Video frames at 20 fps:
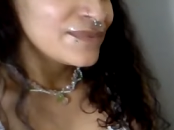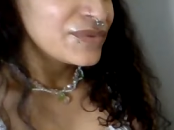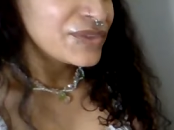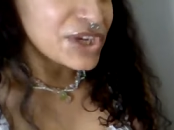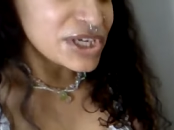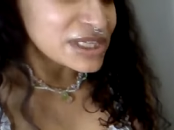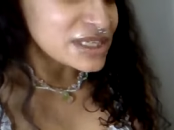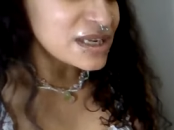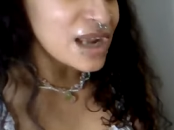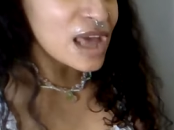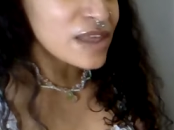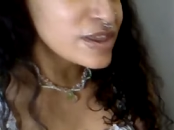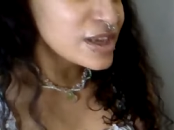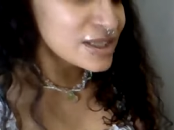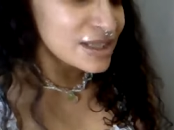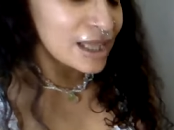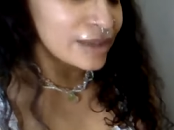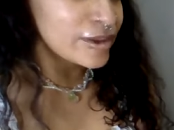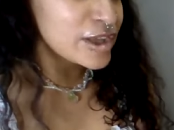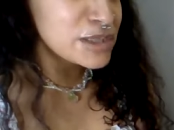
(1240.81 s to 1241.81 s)
There's
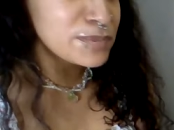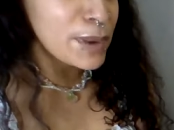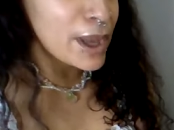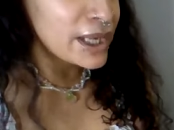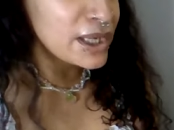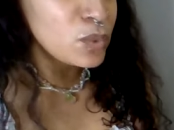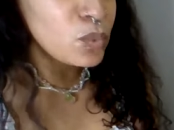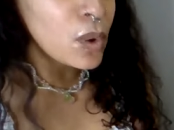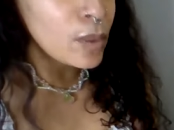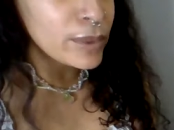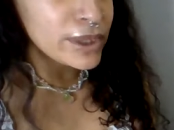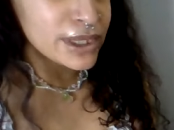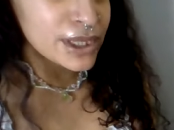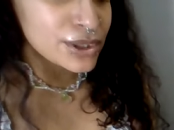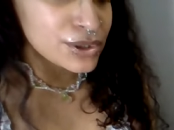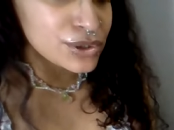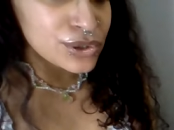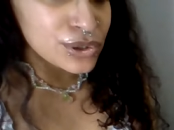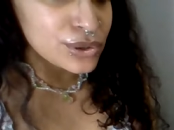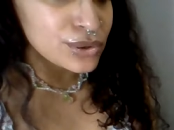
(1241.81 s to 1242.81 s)
nothing that this petty woman
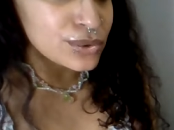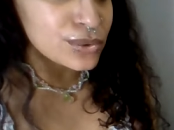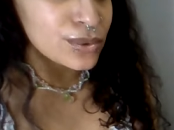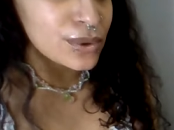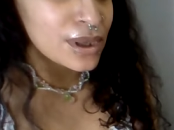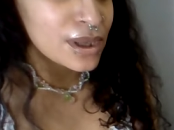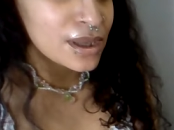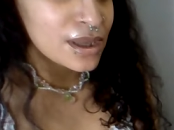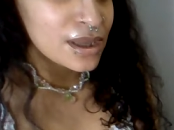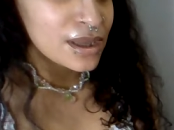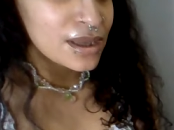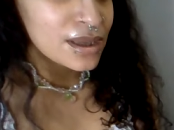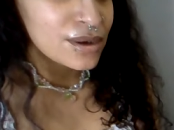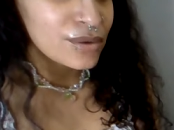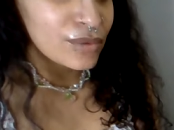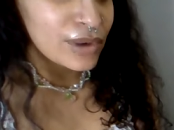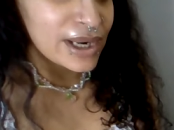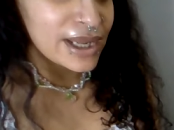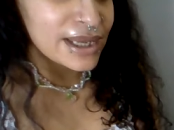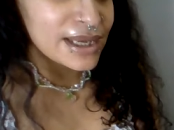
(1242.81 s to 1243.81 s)
can do,
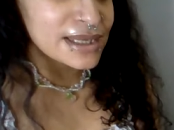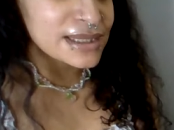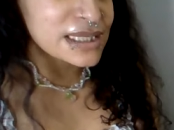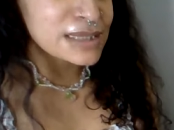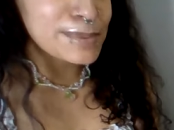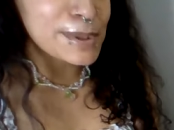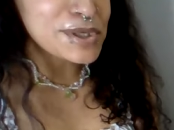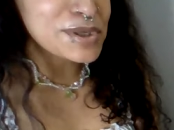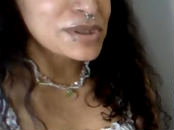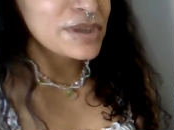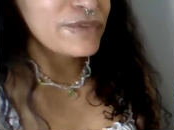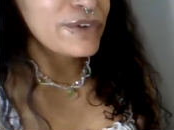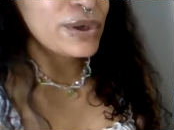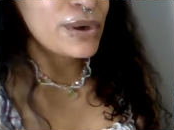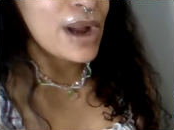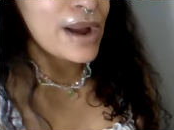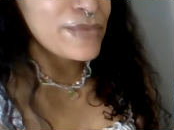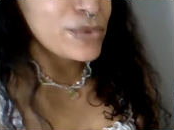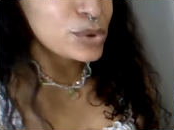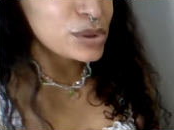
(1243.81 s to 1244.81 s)
right? Because especially if you
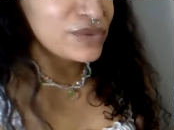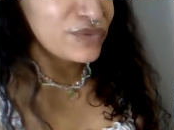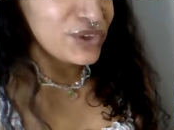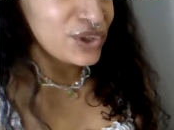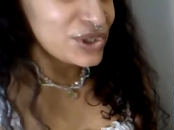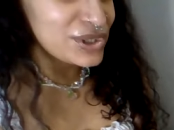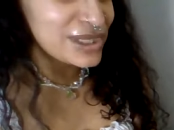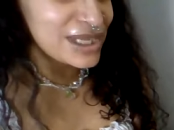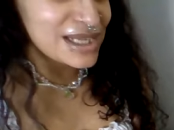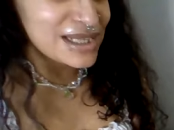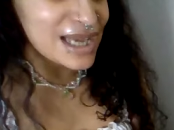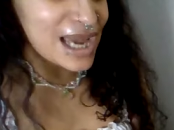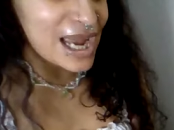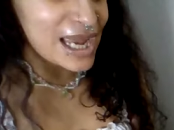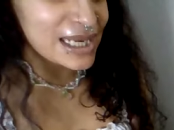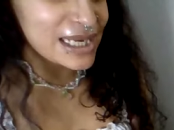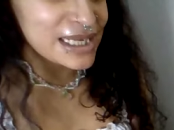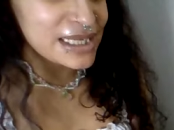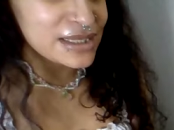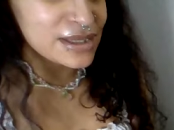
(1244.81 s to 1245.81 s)
don't have those fears,
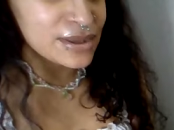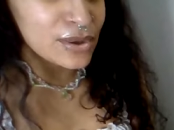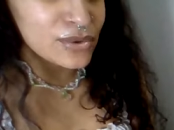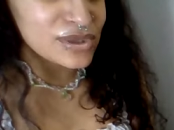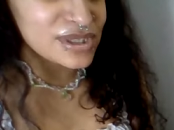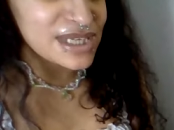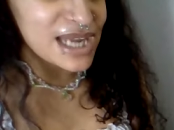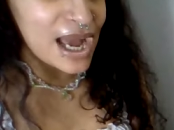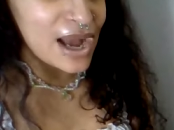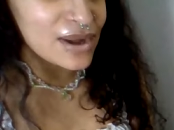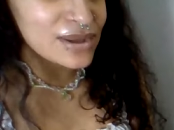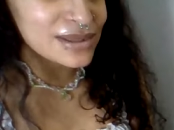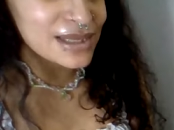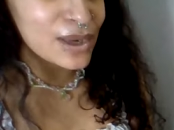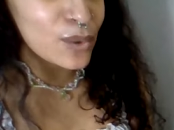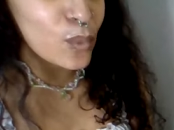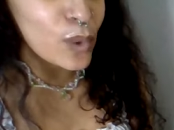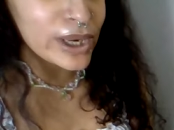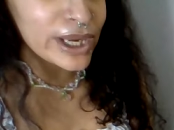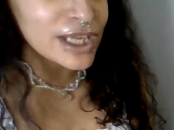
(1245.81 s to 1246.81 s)
anxieties, and those doubts,
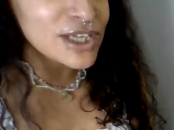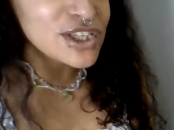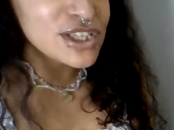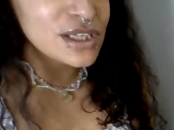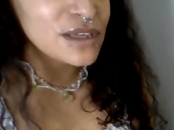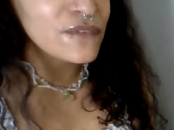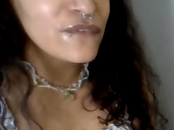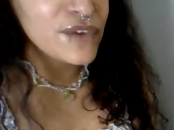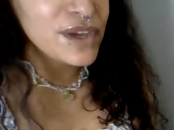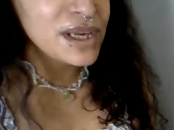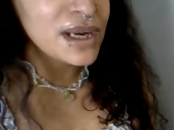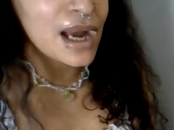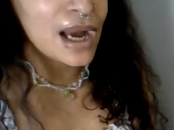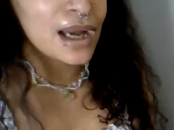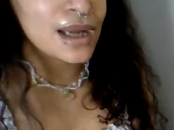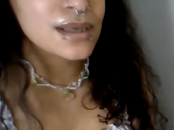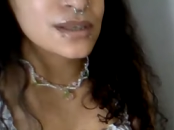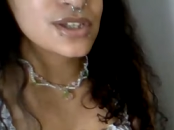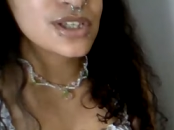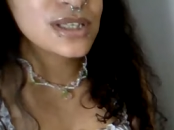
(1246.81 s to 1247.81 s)
like, what can she feed
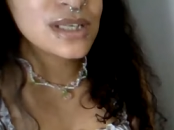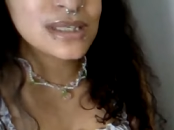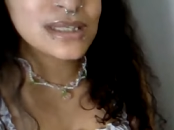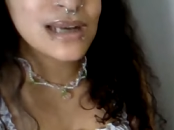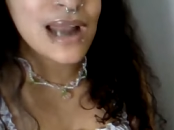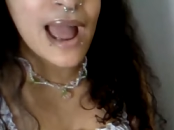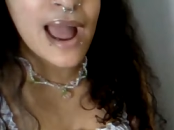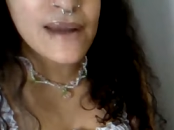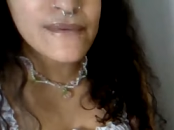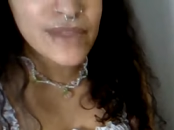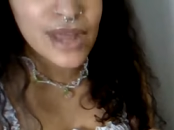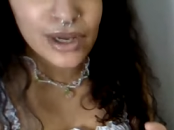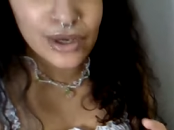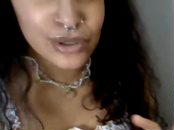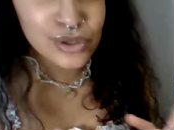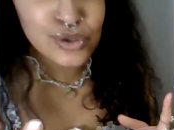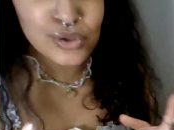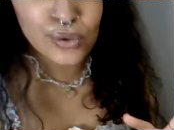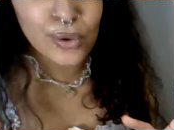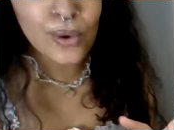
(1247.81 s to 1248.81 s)
on? She doesn't have that
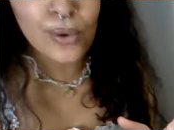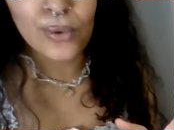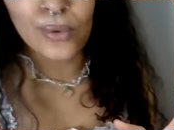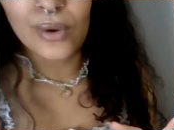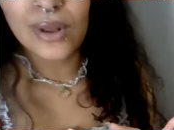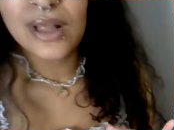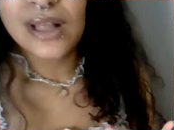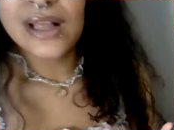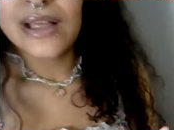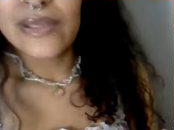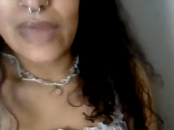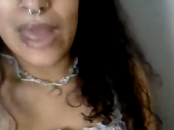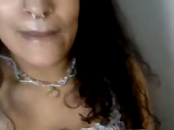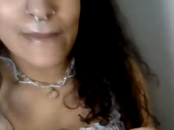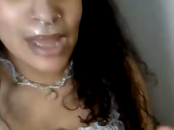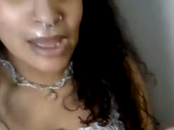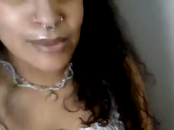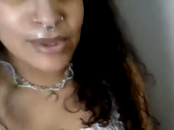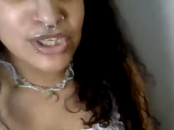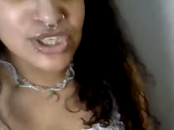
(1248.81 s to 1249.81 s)
control. Nope. That
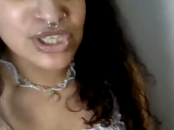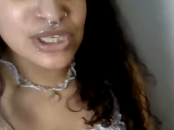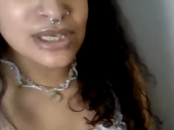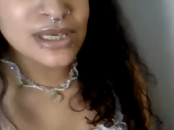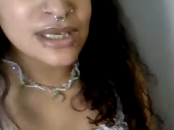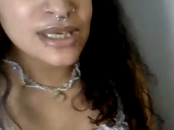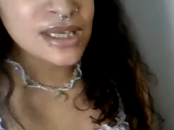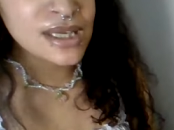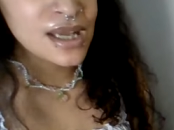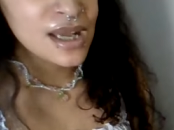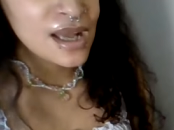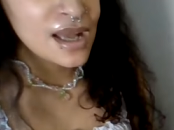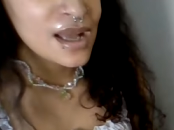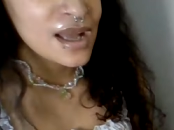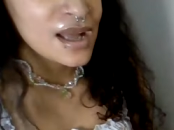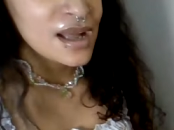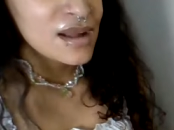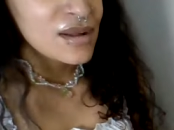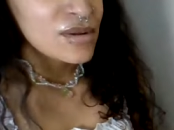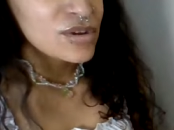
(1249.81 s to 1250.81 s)
maybe she,
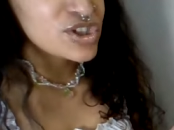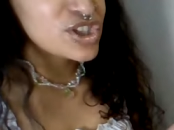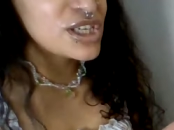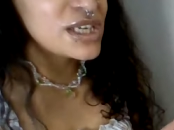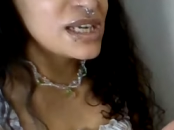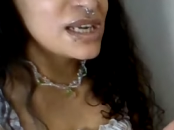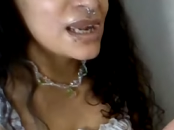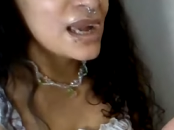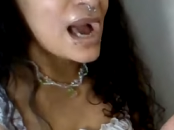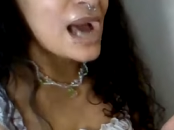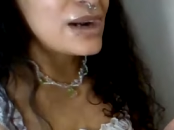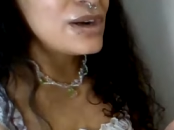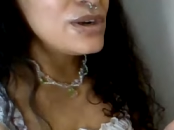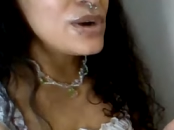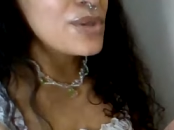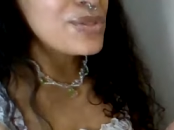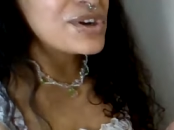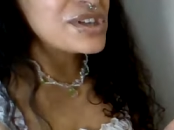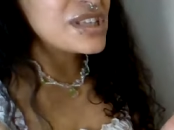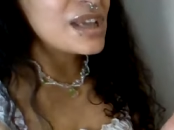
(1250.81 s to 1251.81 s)
she, I don't
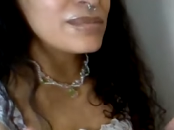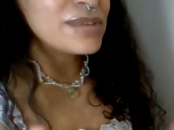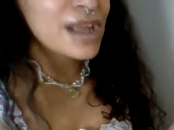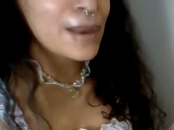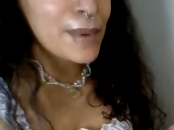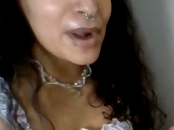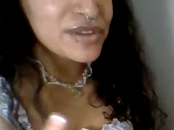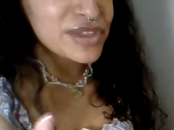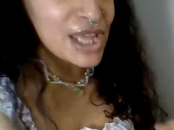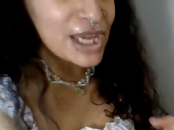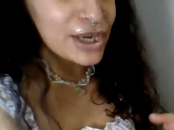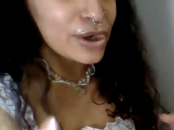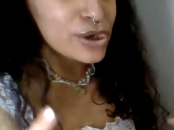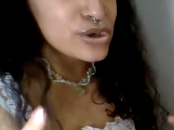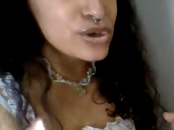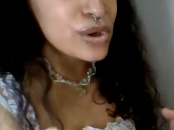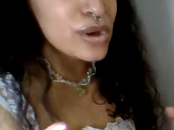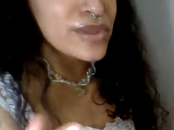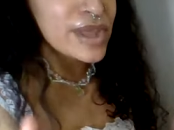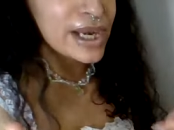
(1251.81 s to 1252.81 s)
know, there's something about that
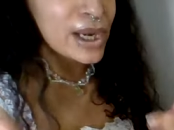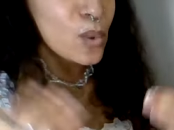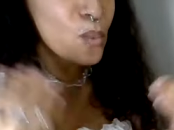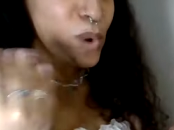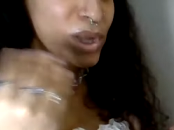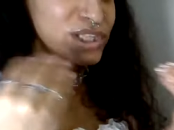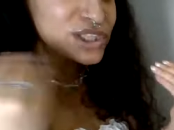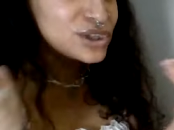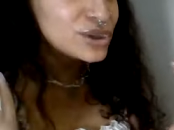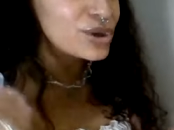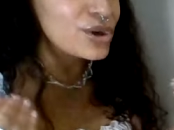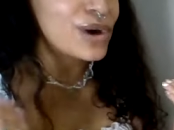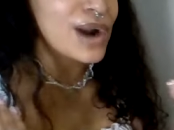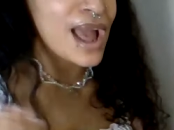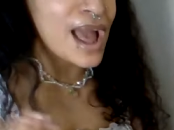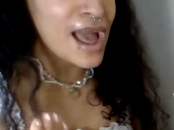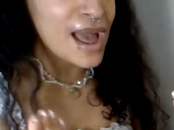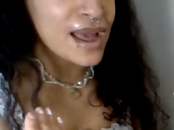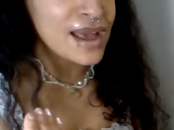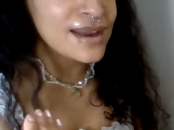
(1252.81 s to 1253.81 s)
control that it went to her
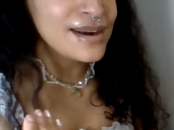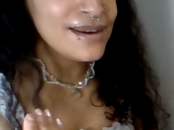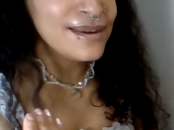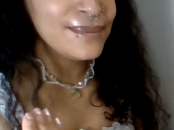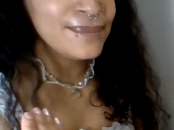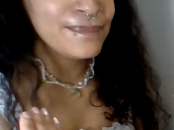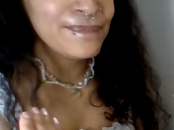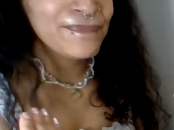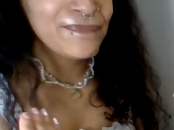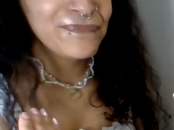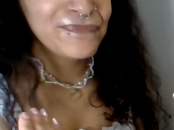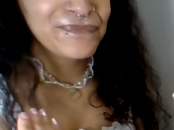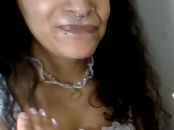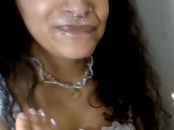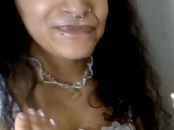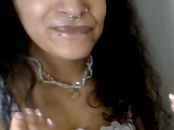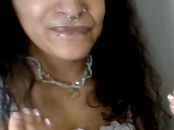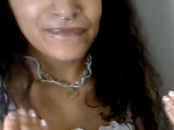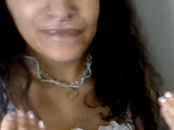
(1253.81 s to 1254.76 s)
head. Help.